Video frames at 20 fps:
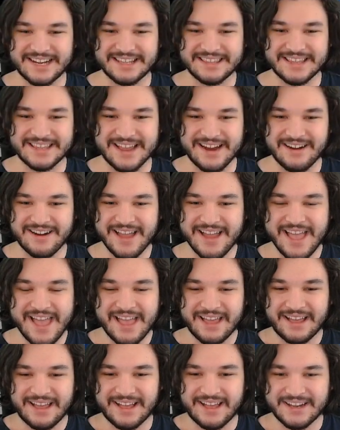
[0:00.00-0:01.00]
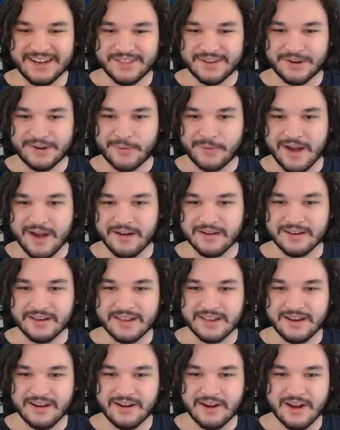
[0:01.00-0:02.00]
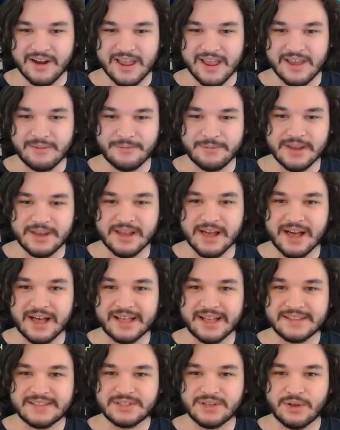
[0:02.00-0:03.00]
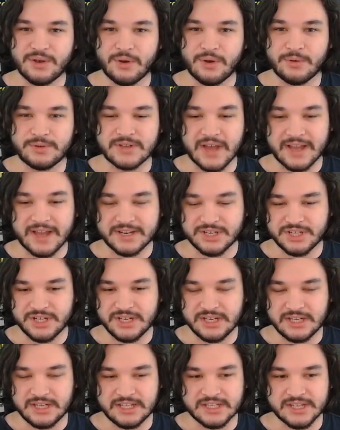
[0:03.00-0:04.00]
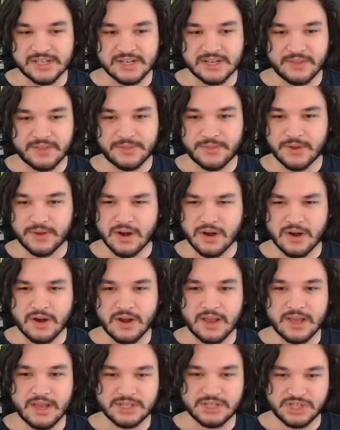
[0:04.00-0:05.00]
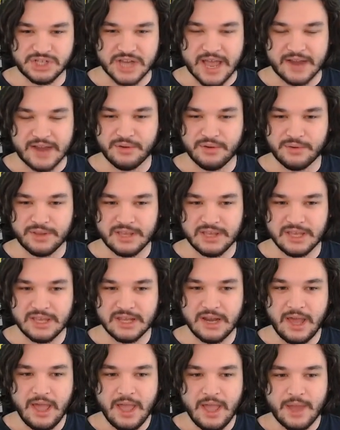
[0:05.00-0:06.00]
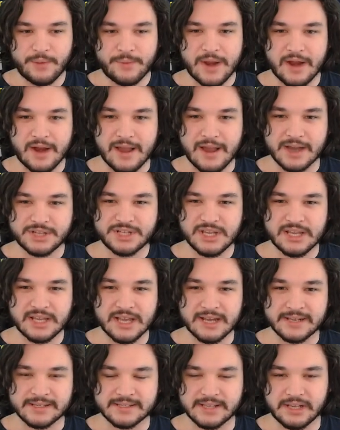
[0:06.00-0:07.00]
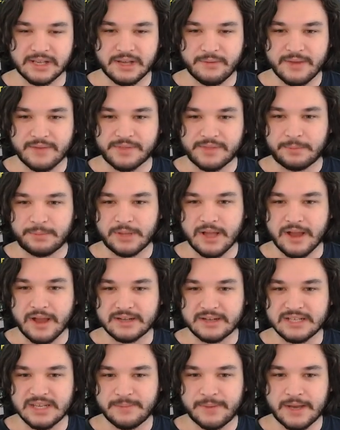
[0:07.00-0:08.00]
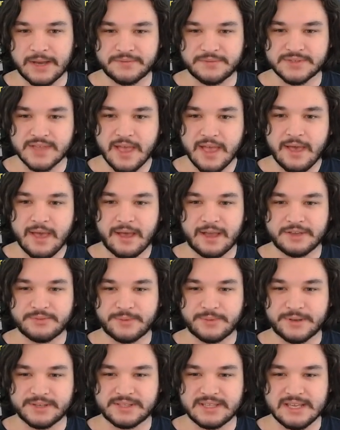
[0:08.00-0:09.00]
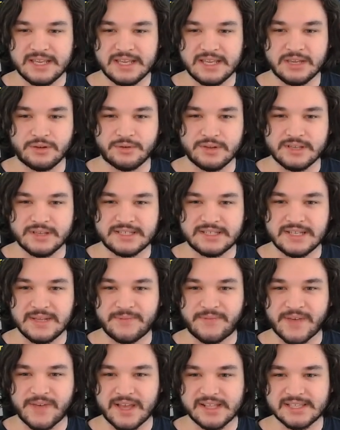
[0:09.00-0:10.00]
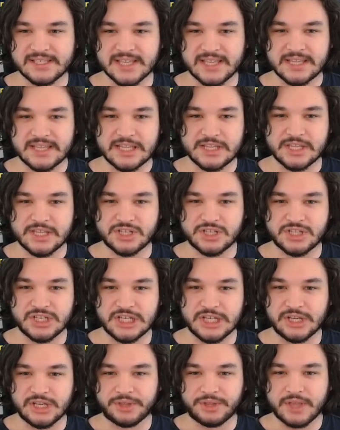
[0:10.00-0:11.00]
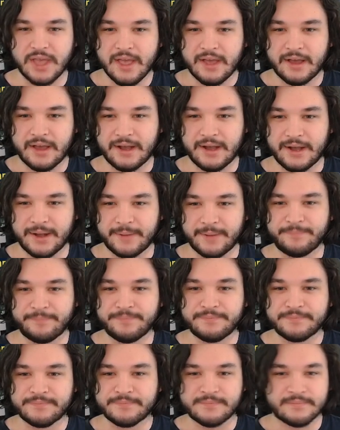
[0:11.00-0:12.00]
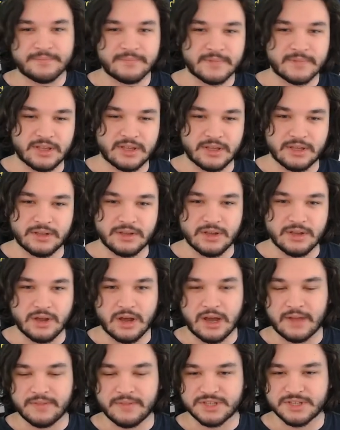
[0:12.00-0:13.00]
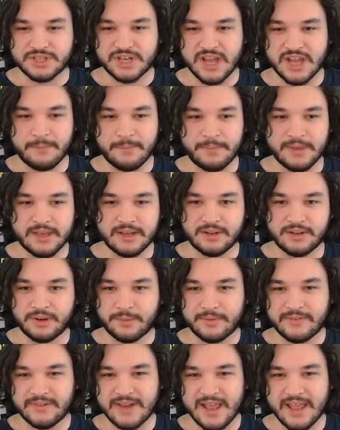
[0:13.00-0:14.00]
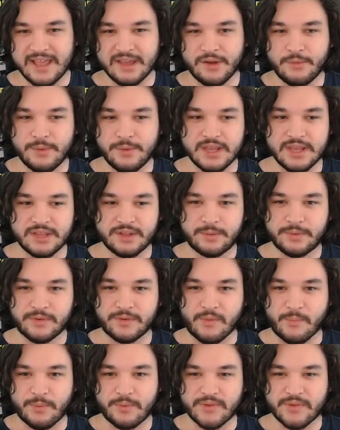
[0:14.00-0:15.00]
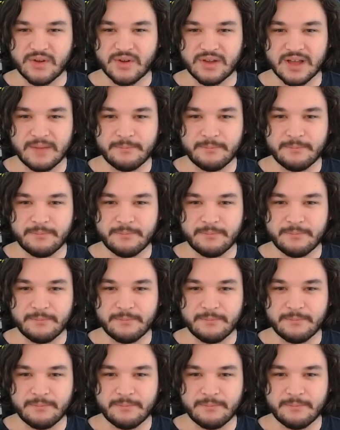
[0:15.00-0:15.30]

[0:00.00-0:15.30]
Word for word: there. Another rare here, and we got Odachi, another Shadowkin rare. Actually, kind of solid. We have the block debuffs as well as the increased defense, and then the shield. Um, on this champion, a little bit of AoE, a little bit of provoke on